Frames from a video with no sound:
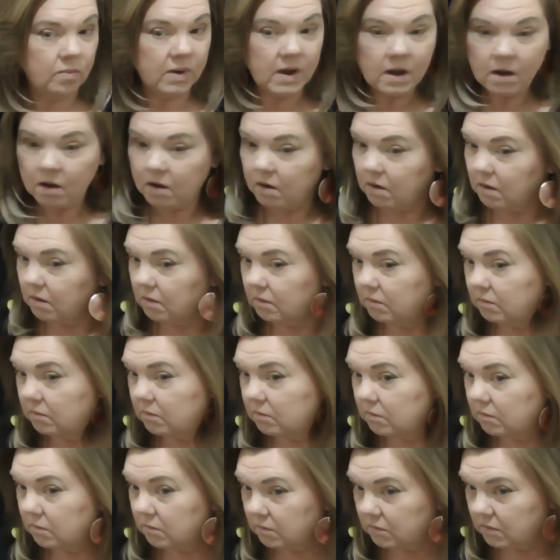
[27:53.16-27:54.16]
But
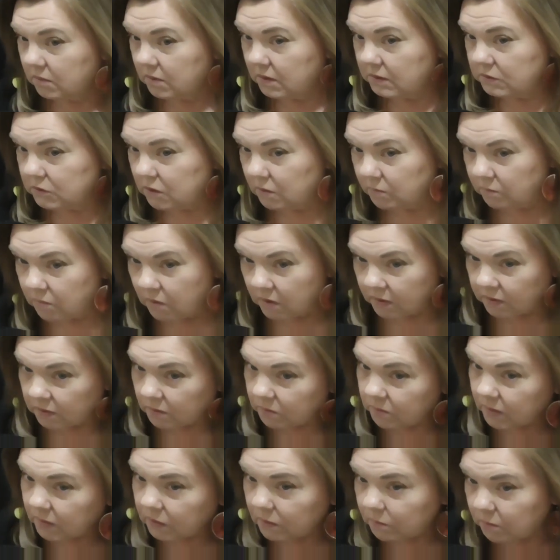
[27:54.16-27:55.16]
I don't mind
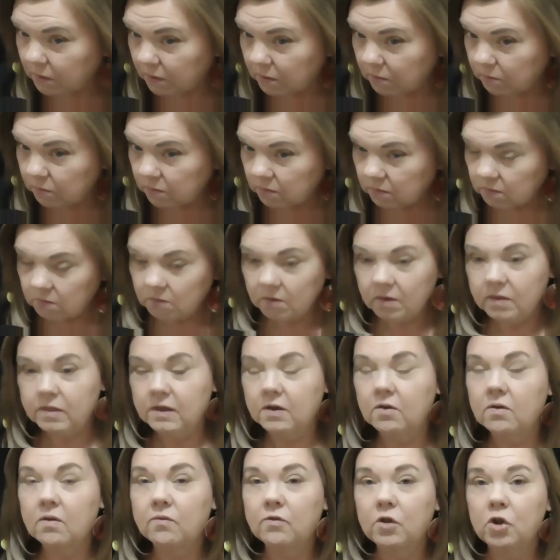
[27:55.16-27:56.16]
them at the moment. I
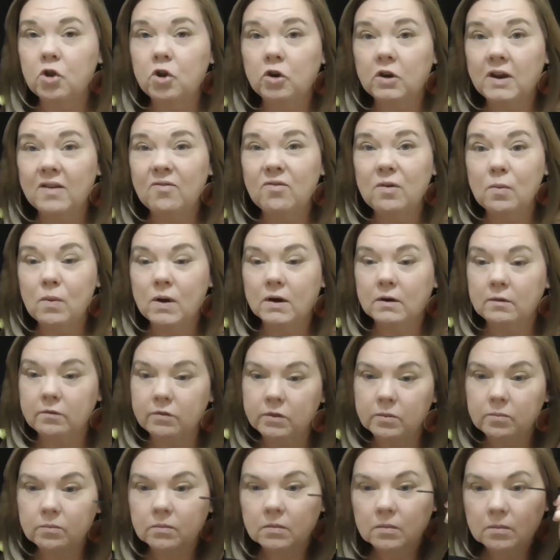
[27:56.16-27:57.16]
think I've earned every one
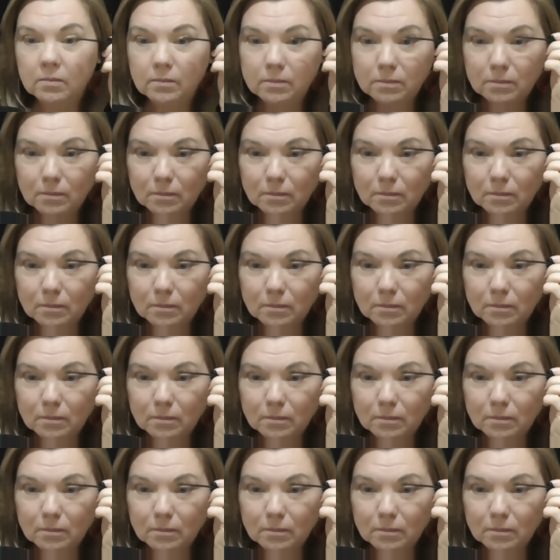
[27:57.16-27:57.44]
of them.